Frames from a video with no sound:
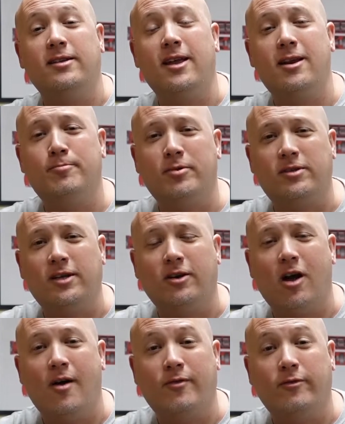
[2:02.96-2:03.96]
10%
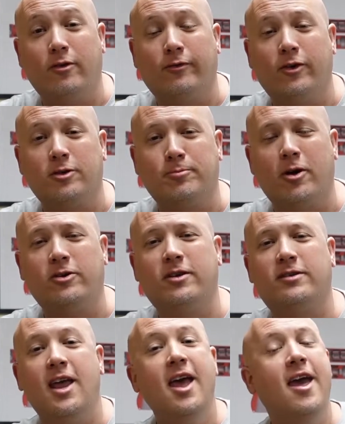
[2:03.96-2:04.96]
off of your first
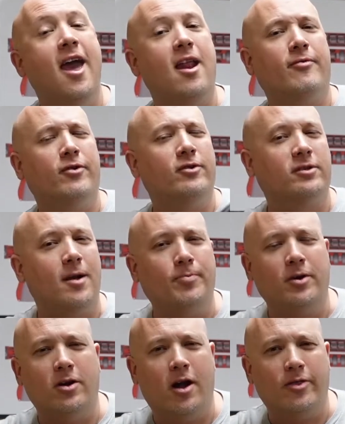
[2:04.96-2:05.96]
purchase. And if there's
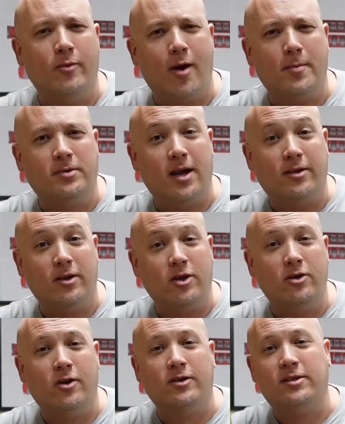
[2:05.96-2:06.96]
something on the website that
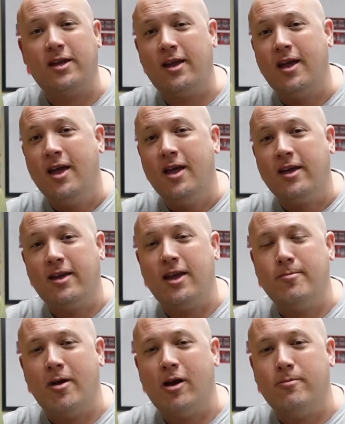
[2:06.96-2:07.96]
you don't see,
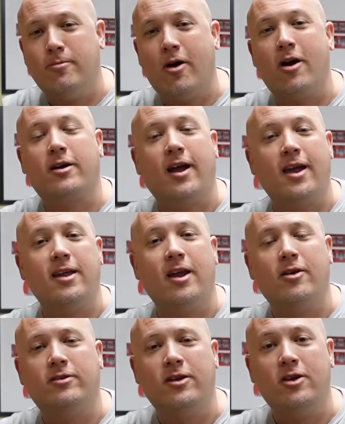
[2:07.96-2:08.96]
email Mark. I
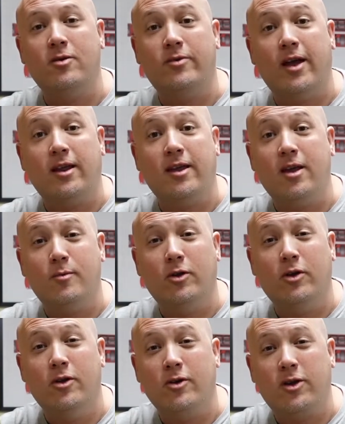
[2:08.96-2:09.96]
guarantee you that he
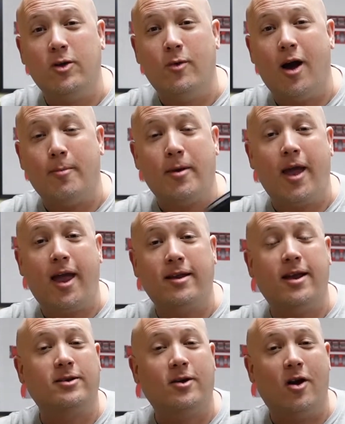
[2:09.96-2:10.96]
will hook you up.
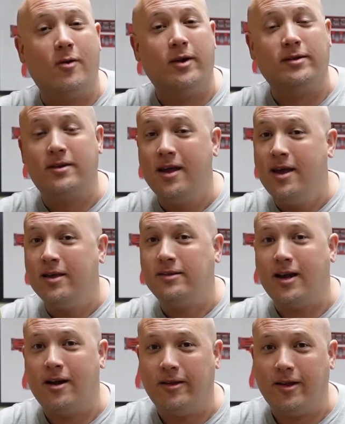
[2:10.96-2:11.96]
And as always,
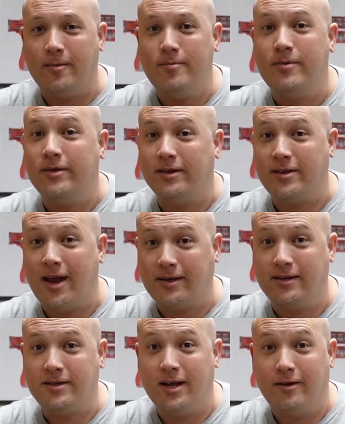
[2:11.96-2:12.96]
tell him the
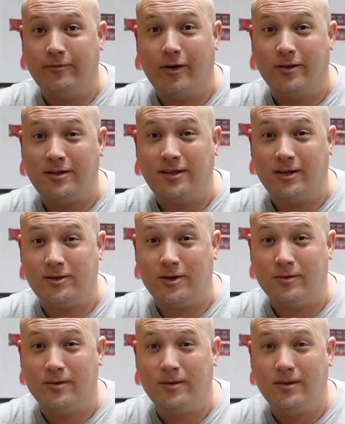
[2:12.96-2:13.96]
Texas Gun Vault sent you.